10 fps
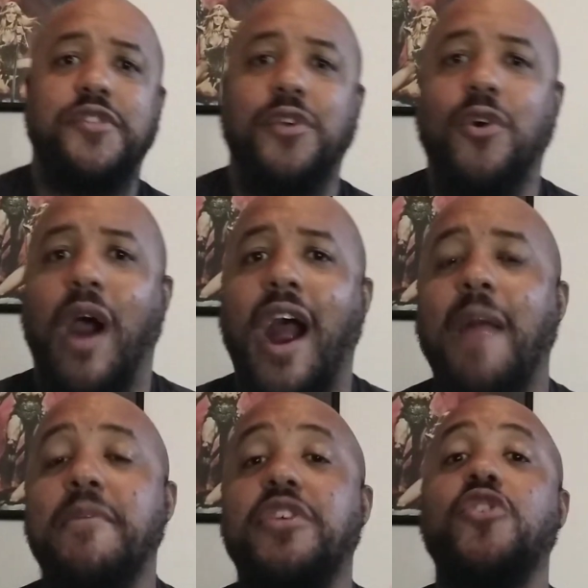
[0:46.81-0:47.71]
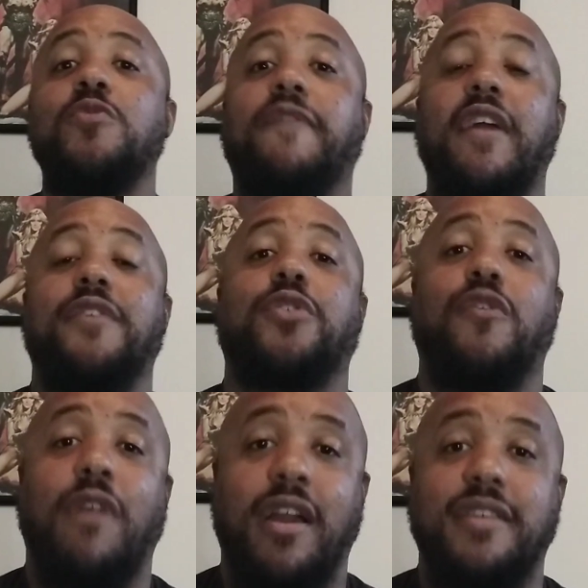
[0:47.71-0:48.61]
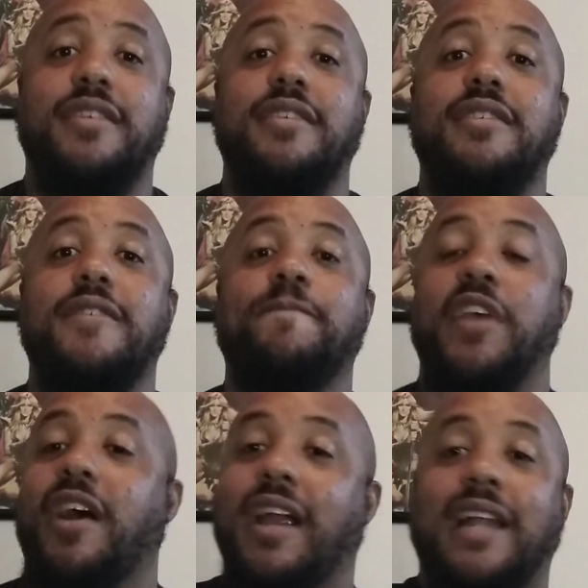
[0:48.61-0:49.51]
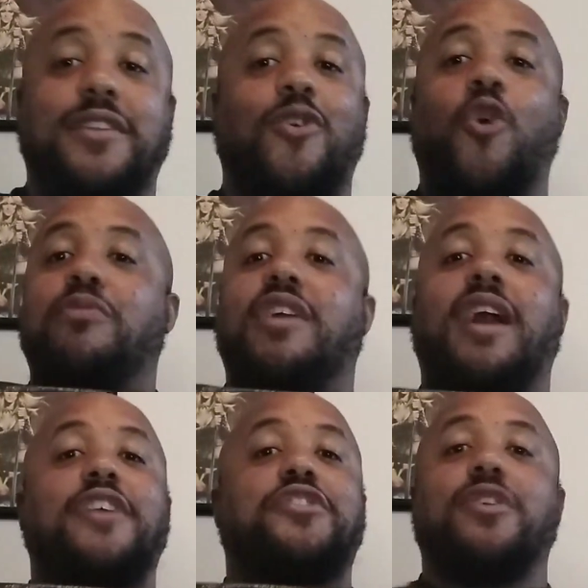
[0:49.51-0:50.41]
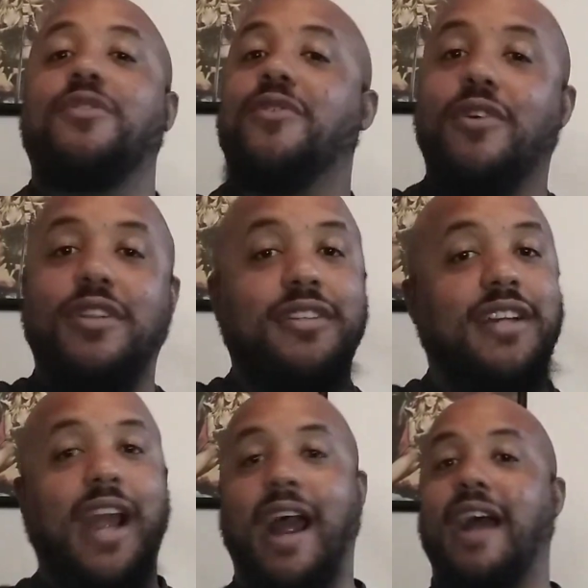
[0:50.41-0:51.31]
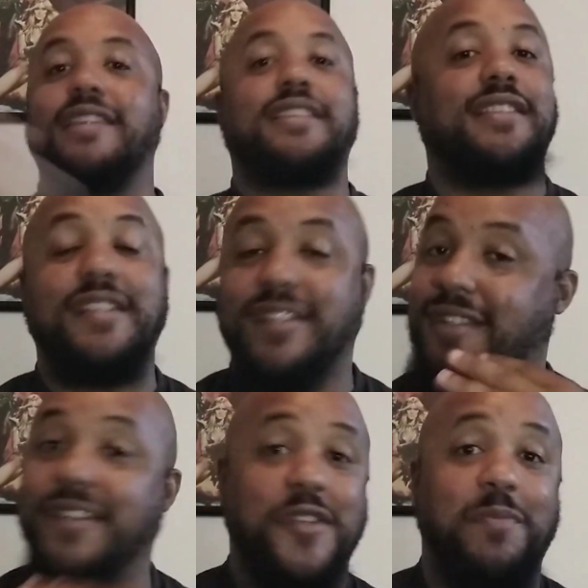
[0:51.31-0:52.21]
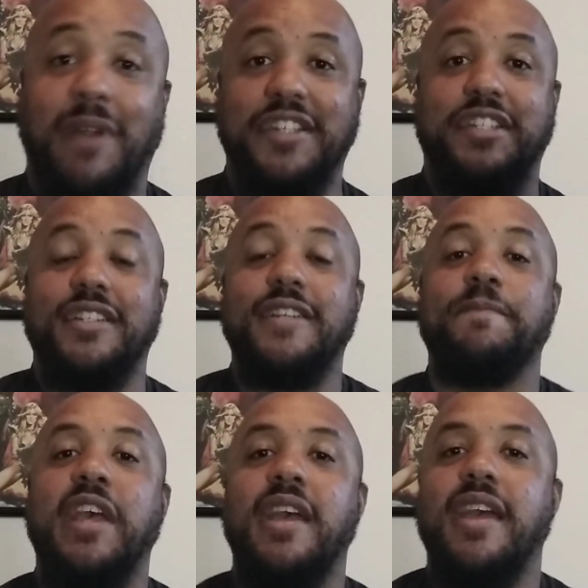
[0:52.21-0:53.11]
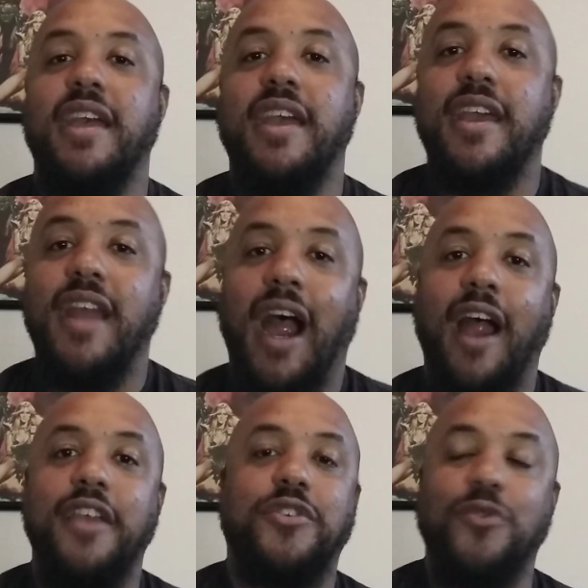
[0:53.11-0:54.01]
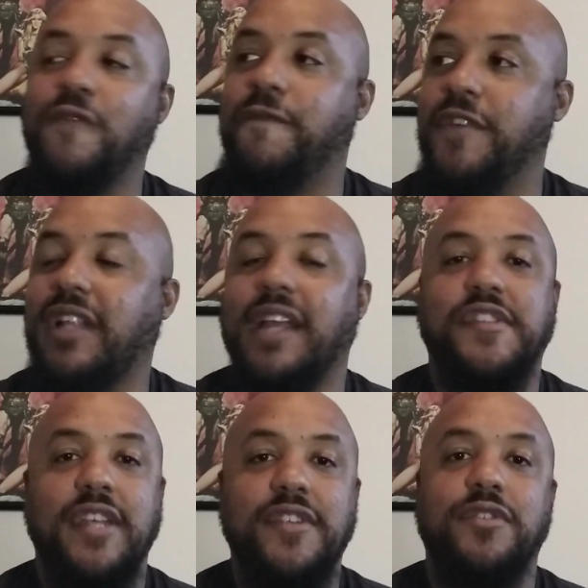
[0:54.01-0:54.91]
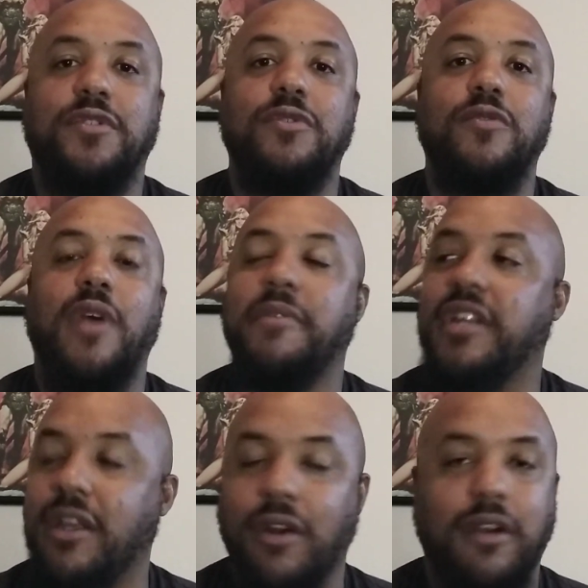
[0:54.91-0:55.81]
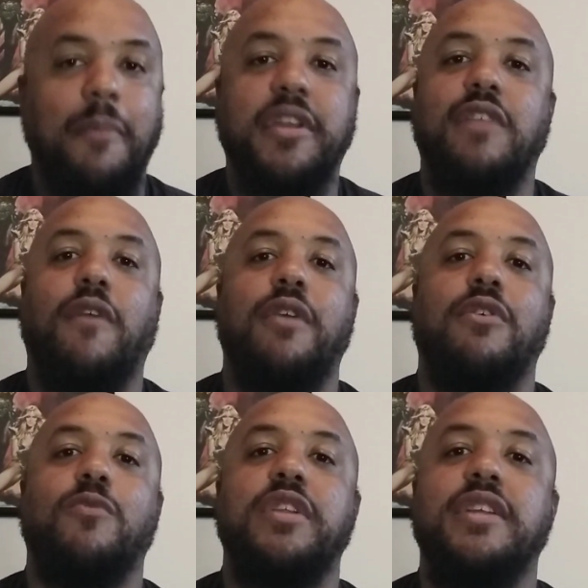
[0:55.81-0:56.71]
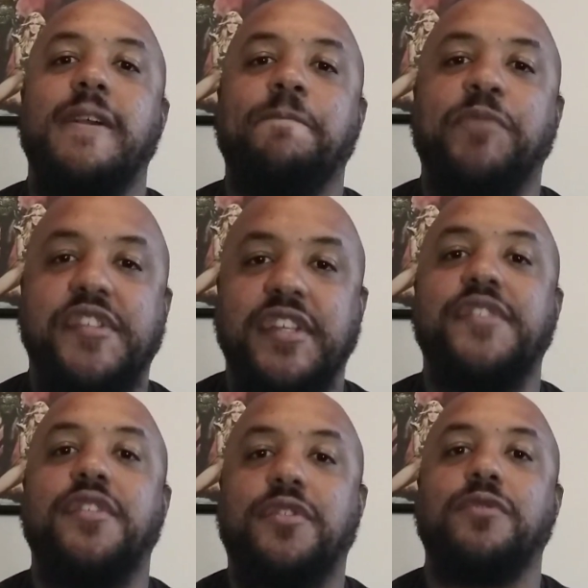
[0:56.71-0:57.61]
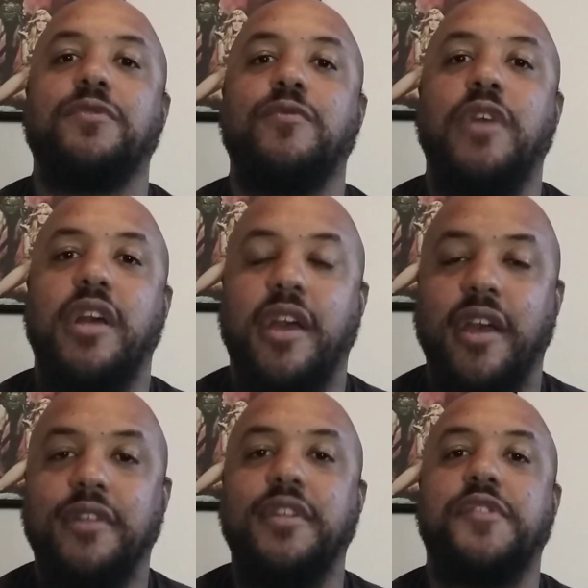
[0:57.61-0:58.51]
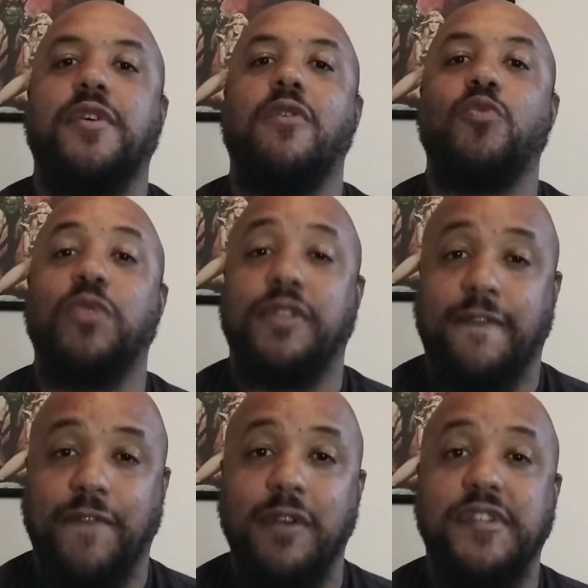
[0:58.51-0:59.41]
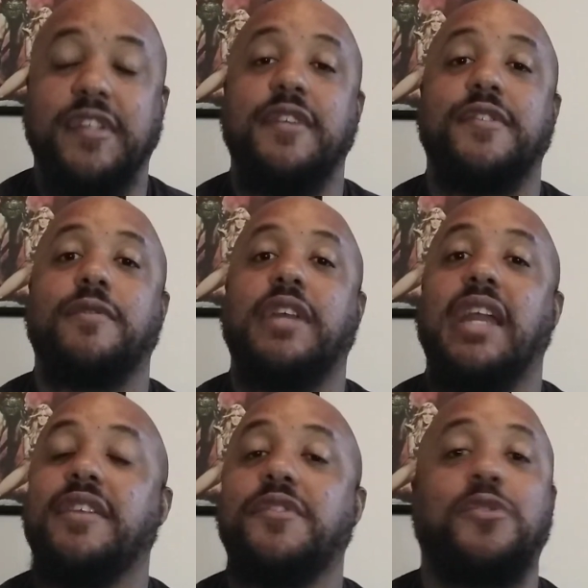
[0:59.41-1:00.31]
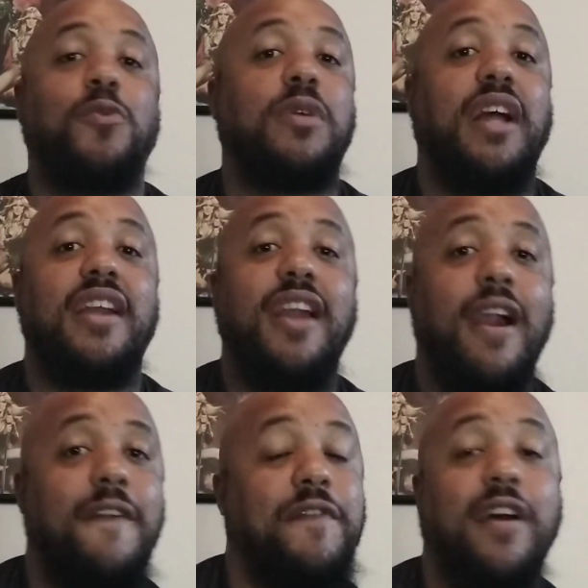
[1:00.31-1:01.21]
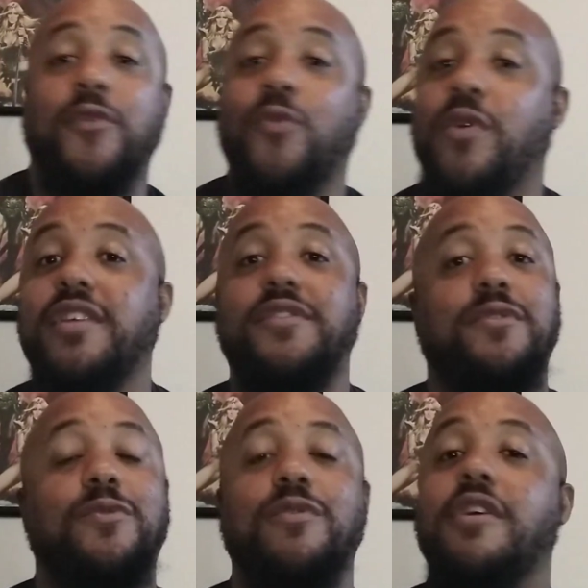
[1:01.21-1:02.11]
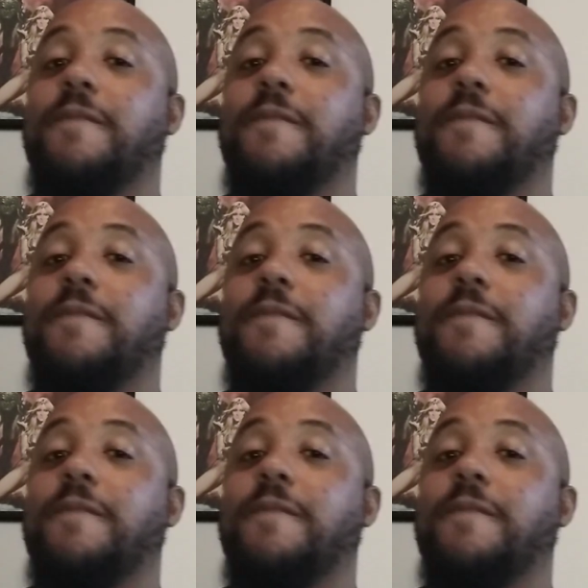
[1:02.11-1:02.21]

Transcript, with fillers: So I'm a huge fan of the Karate Kid. I got the Cobra Kai shirt on. Look, I this this is my shit, and I do feel like season two. I'm gonna get I'm gonna get right on with it. Season two held its own with the first season. Okay, these two are like Godfather one and two.